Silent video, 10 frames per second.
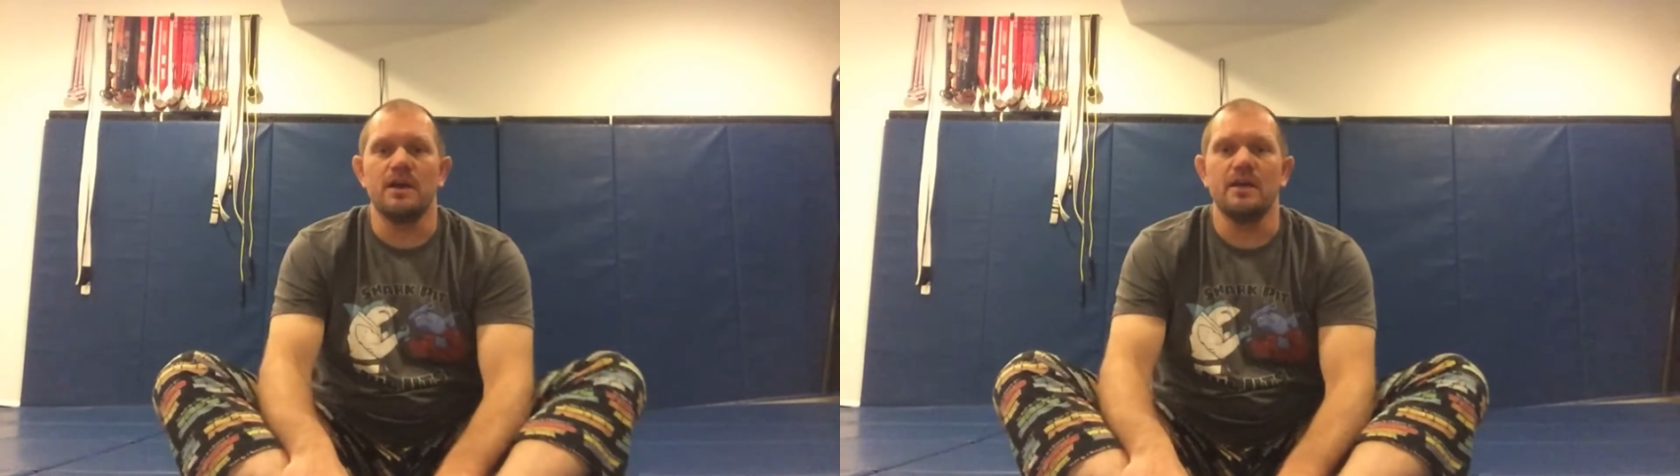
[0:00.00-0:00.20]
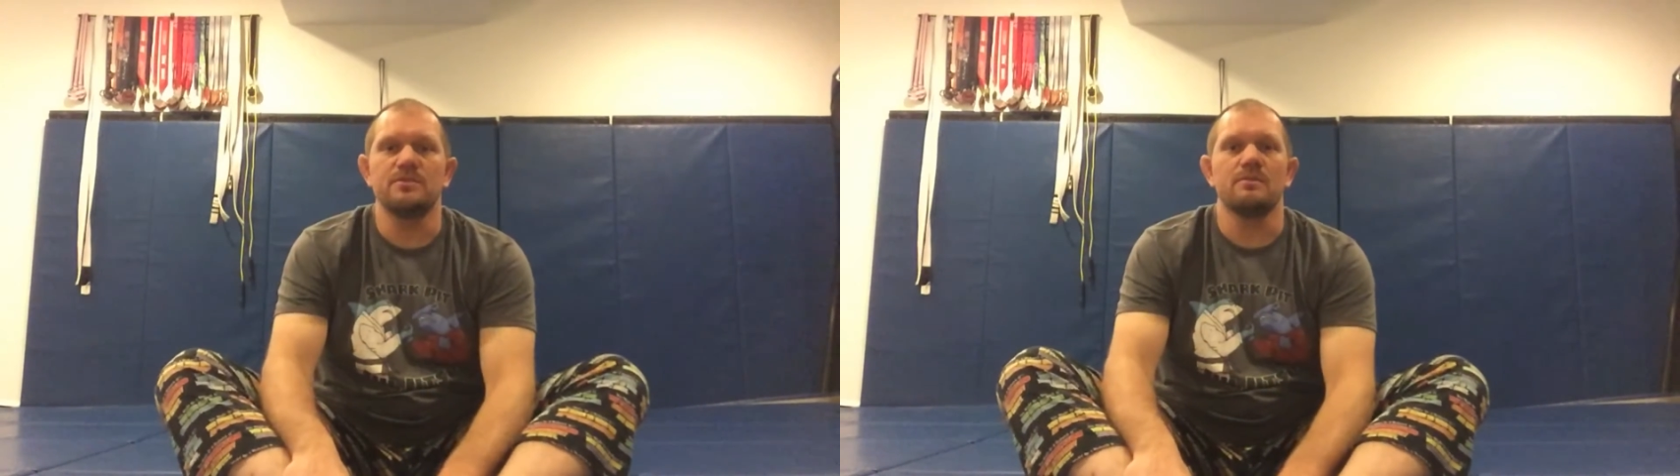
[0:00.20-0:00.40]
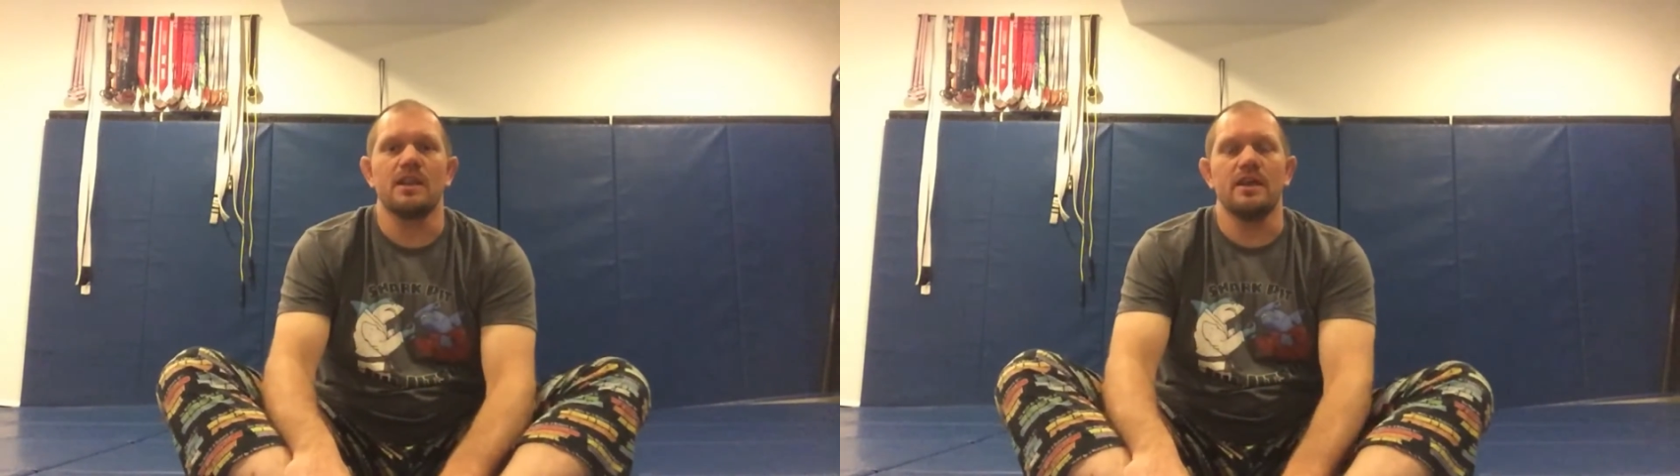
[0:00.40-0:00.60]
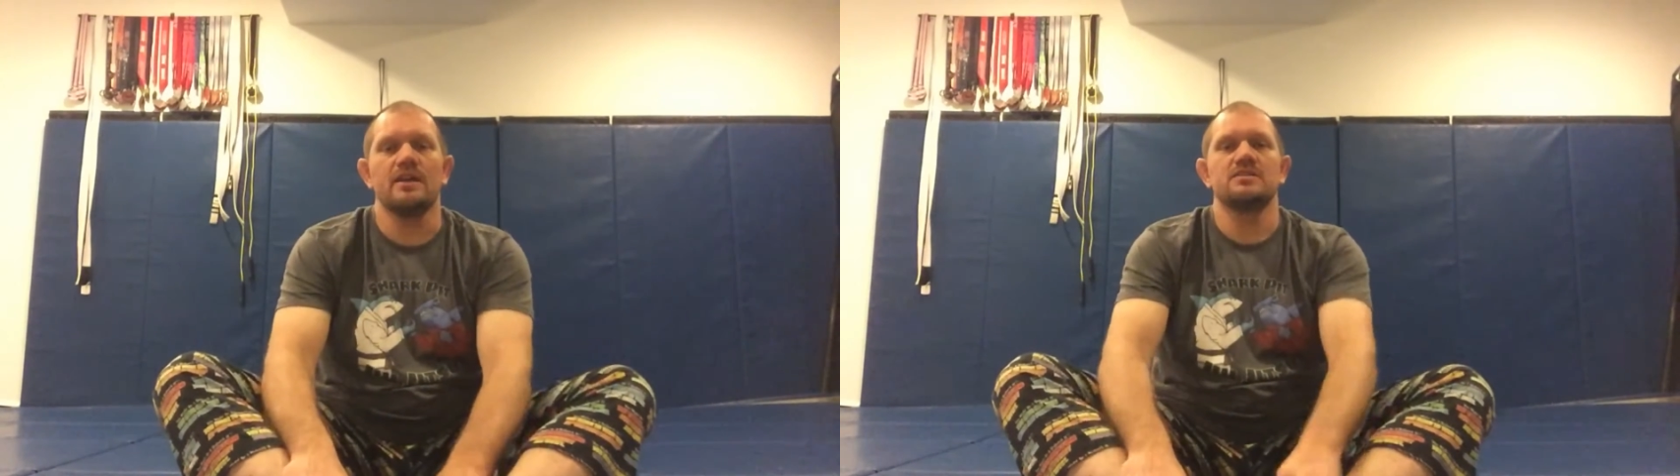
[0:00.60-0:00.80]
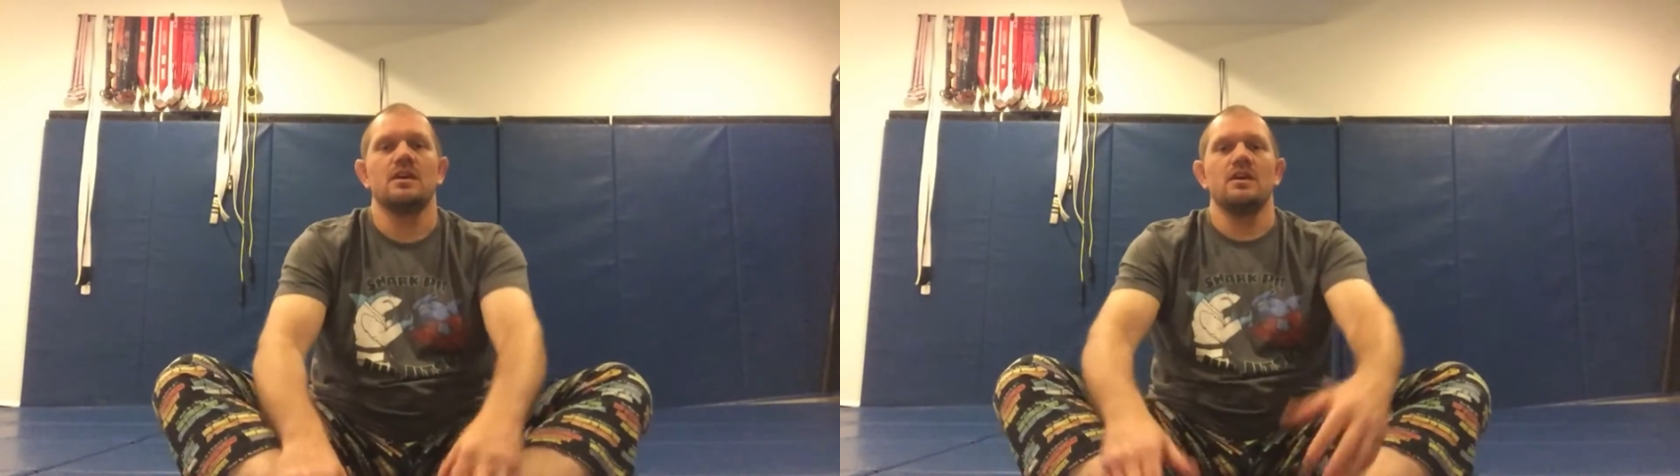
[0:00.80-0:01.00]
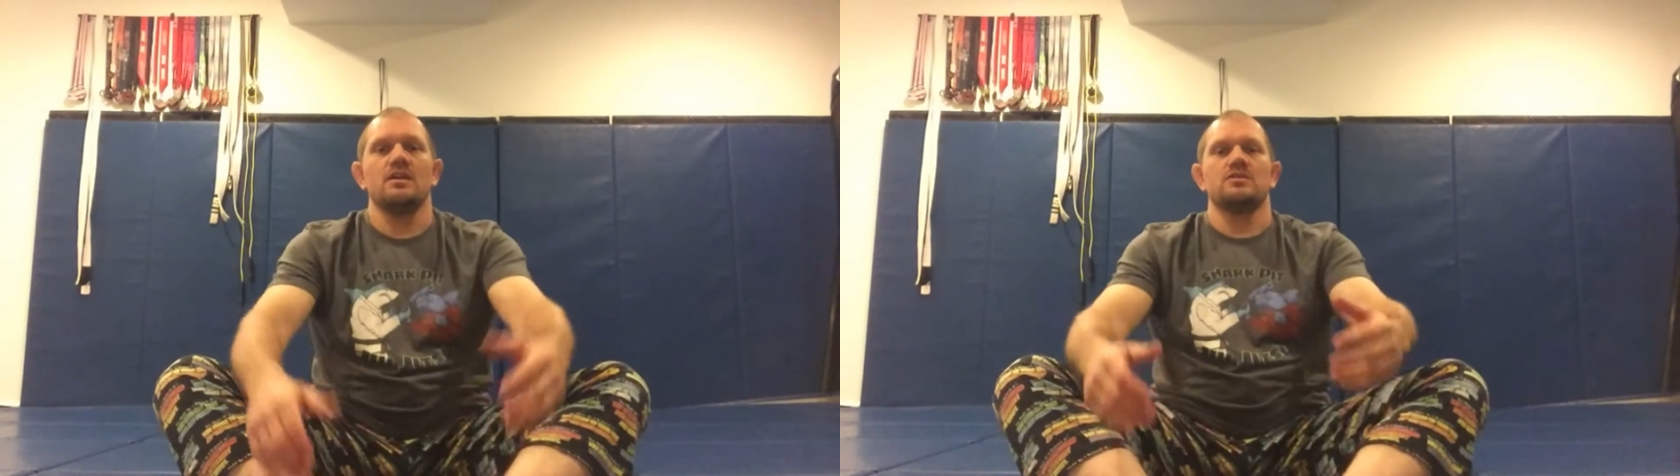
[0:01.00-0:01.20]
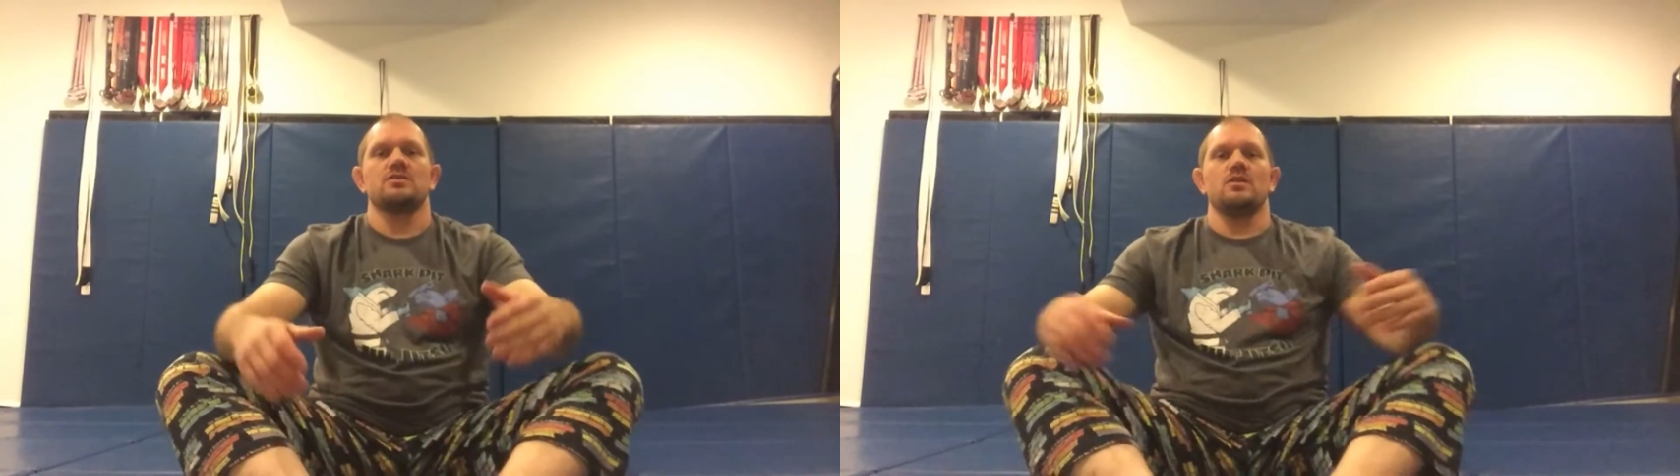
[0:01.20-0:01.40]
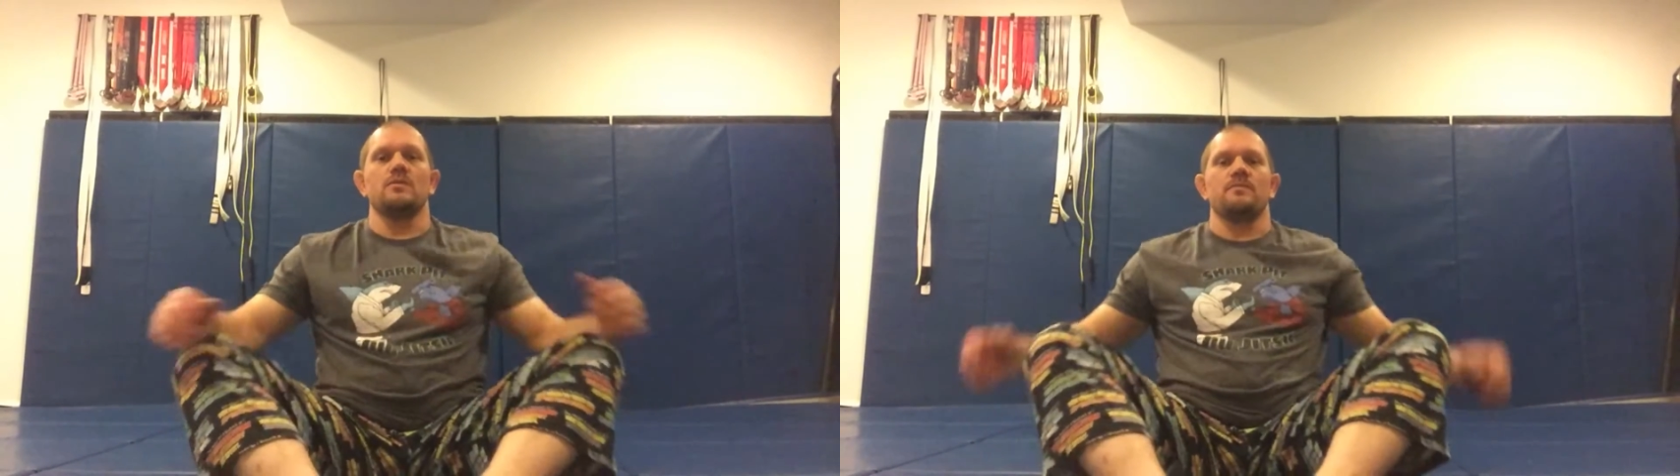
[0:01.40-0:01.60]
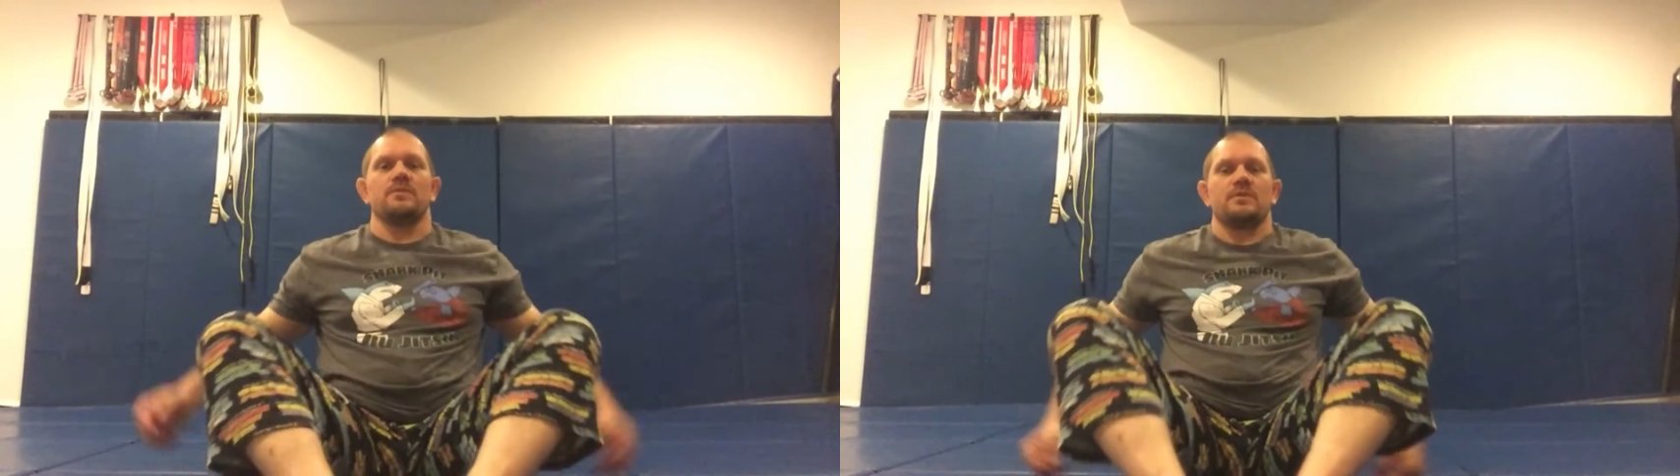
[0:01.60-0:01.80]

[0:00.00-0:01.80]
my hips and my legs. So,